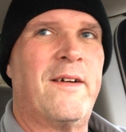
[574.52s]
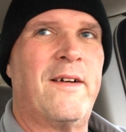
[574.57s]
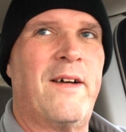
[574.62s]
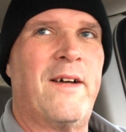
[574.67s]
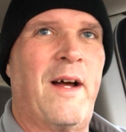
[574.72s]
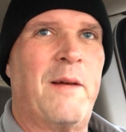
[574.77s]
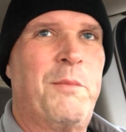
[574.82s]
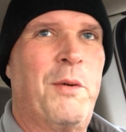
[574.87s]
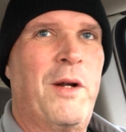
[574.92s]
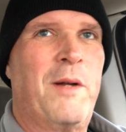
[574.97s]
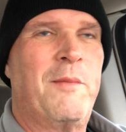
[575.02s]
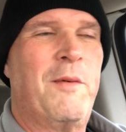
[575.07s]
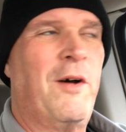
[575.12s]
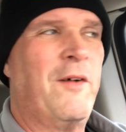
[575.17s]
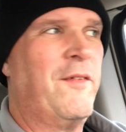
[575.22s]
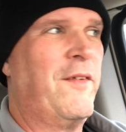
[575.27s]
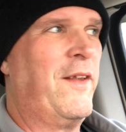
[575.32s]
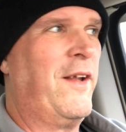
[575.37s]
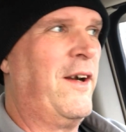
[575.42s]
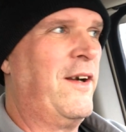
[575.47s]
I put him
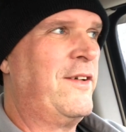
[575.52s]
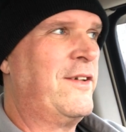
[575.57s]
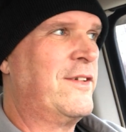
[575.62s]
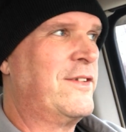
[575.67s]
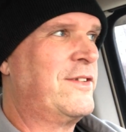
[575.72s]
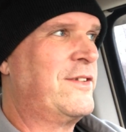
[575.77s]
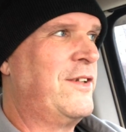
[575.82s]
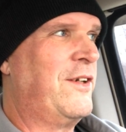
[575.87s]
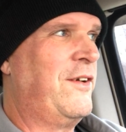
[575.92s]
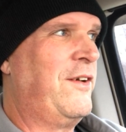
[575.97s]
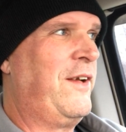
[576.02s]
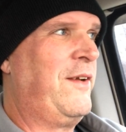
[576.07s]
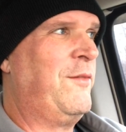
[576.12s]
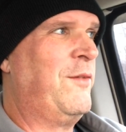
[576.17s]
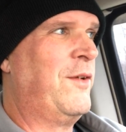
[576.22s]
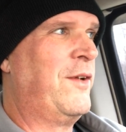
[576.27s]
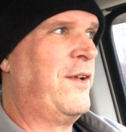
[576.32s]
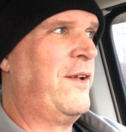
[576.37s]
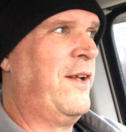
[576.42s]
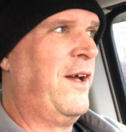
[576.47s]
over there just so he
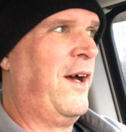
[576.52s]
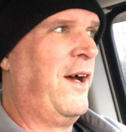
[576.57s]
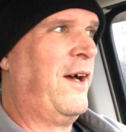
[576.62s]
would